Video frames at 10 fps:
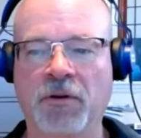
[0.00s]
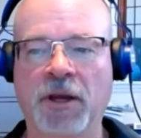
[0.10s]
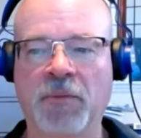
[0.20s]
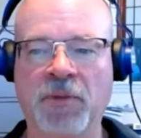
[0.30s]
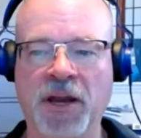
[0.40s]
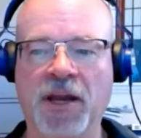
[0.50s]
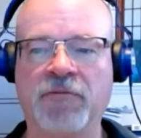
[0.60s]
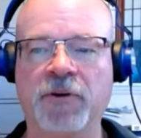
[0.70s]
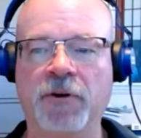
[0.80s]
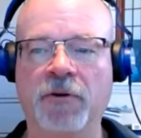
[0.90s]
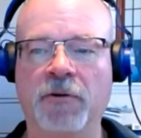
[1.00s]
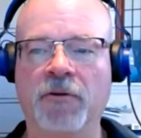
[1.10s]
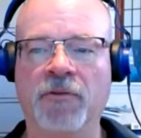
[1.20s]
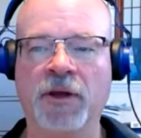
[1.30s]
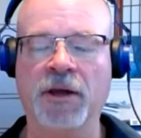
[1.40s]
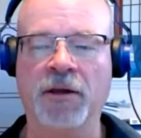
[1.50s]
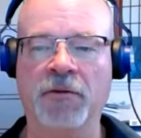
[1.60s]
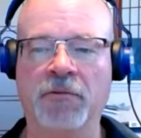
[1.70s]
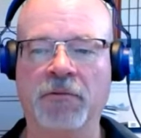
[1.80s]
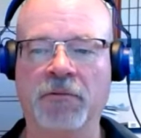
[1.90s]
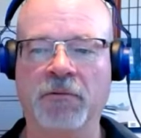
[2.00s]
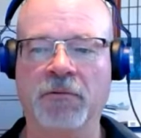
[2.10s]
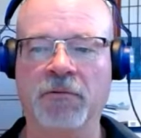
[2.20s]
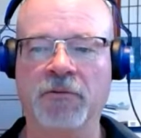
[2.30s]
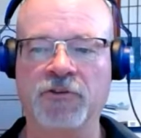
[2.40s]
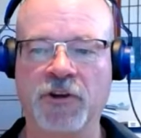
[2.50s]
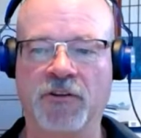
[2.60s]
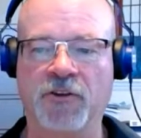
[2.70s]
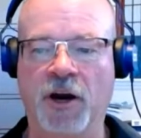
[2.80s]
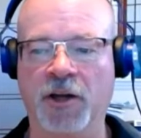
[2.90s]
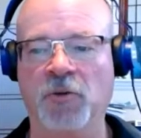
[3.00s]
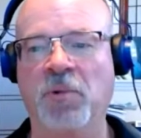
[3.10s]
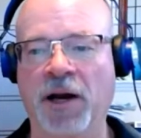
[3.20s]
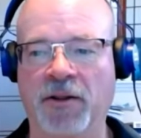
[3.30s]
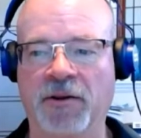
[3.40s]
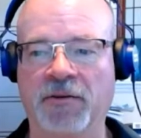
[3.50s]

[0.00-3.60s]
in behavior than just autopilot.